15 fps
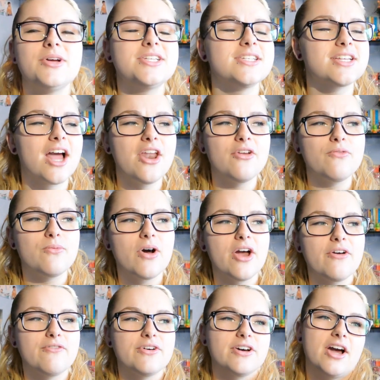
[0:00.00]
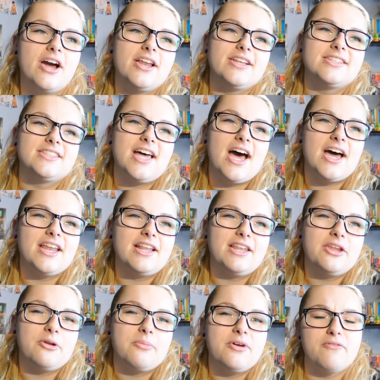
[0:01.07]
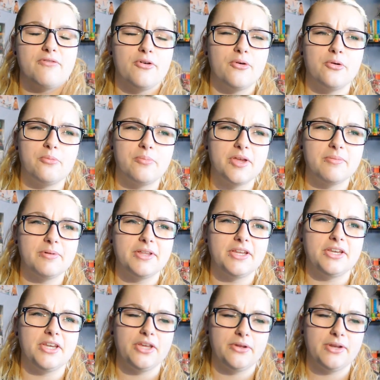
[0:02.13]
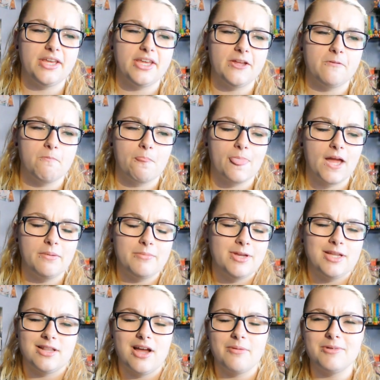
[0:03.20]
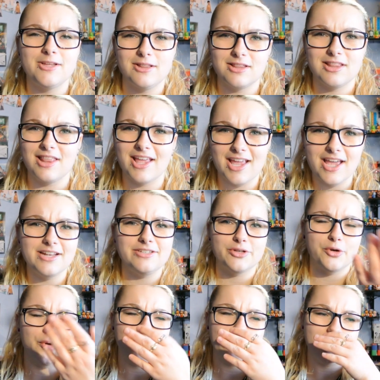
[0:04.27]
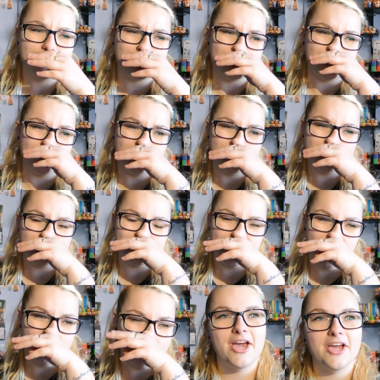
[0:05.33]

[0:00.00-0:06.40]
Which is kind of why I feel kind of sad a little bit for people in uni. I mean, I mean, they're getting degrees and, and stuff.